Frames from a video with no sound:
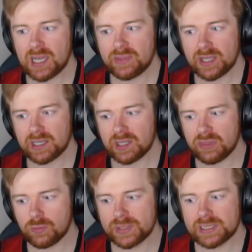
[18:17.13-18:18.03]
I think I had like
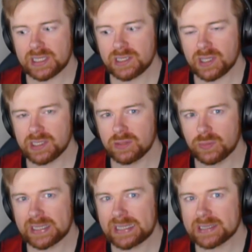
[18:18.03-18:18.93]
3 days that I didn't
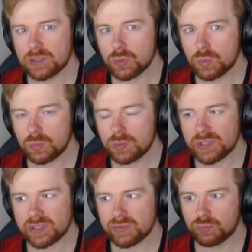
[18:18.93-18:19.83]
really eat at all because
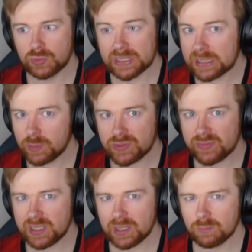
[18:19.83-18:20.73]
I just really was
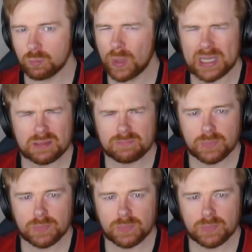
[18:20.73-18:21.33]
feeling weird.